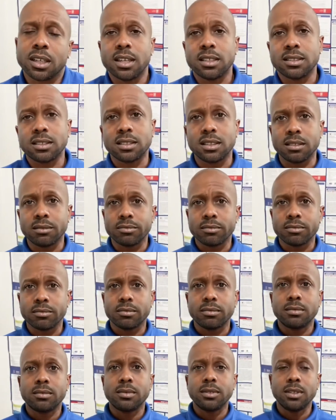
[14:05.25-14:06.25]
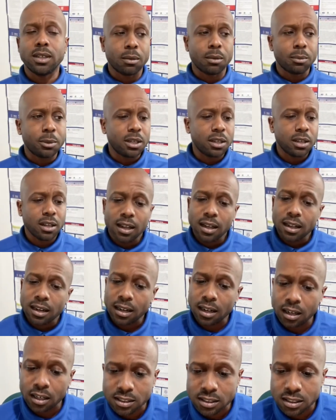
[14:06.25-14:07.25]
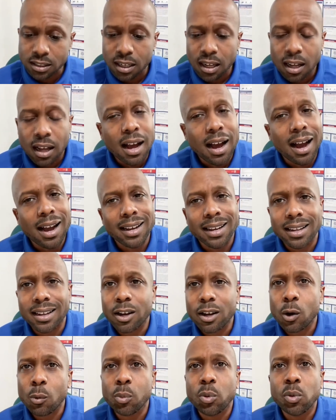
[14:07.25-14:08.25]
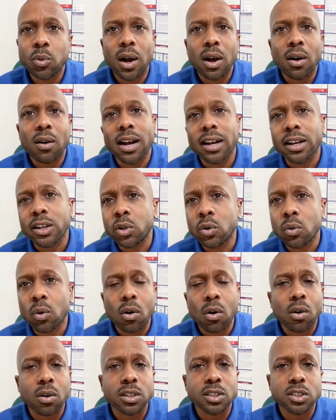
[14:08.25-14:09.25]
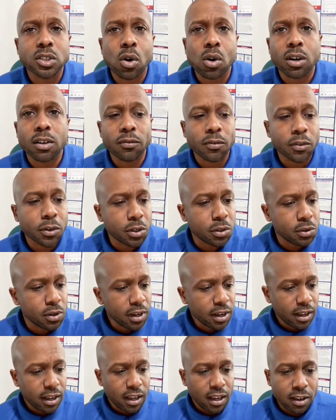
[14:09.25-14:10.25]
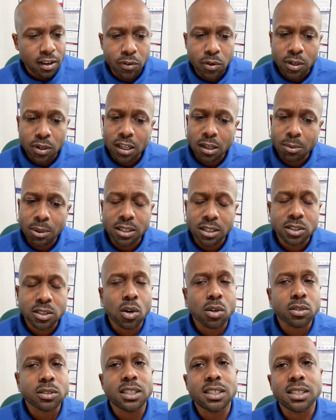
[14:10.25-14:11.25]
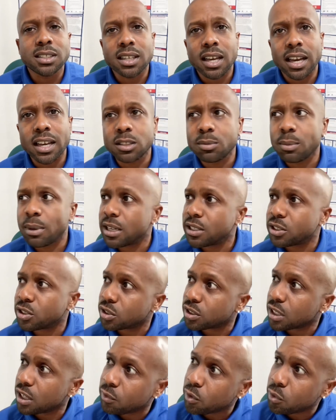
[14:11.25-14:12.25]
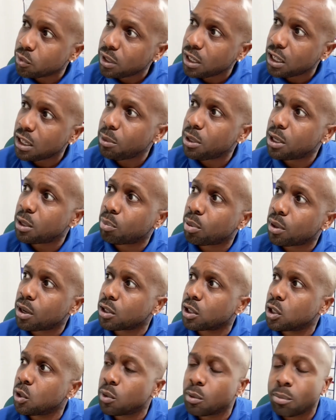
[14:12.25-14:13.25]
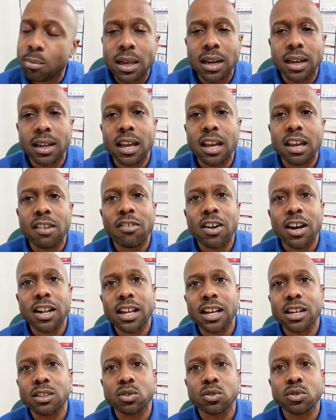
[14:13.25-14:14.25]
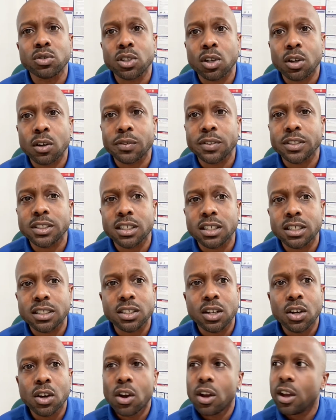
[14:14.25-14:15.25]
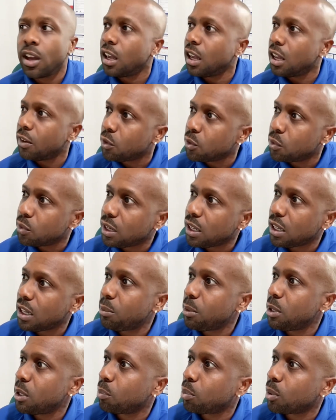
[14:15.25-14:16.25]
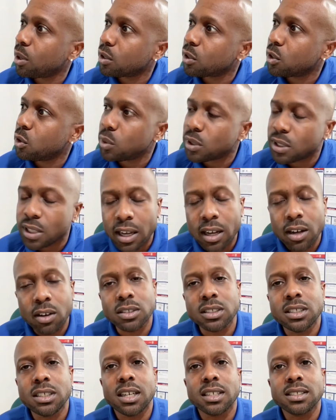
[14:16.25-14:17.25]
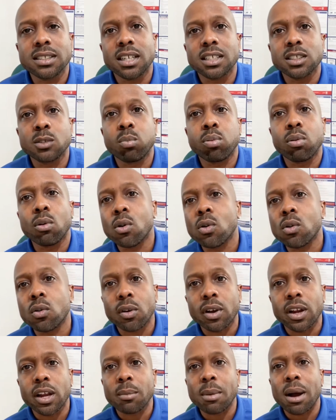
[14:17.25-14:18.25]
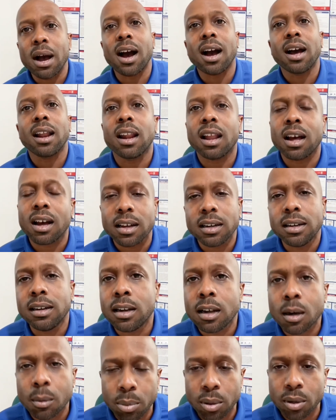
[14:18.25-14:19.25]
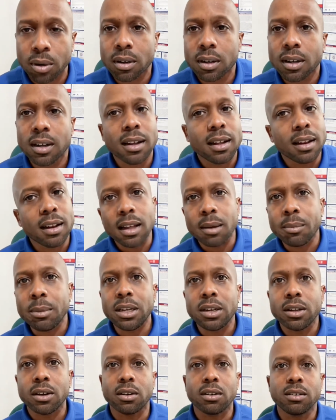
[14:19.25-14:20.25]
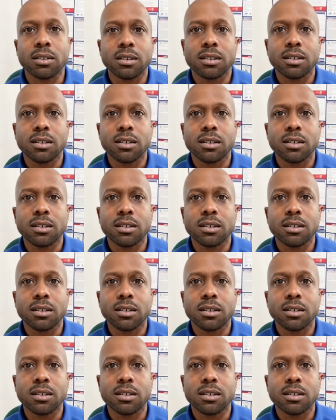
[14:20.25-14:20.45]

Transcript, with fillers: KC. You know what I mean? Now listen, I can help you out. I can do all the talking for you. If you need me to talk to these case managers, if you need me to plug you with Medicaid Financial Services, if you need me to plug you with the LTSS program hotline number, let me know.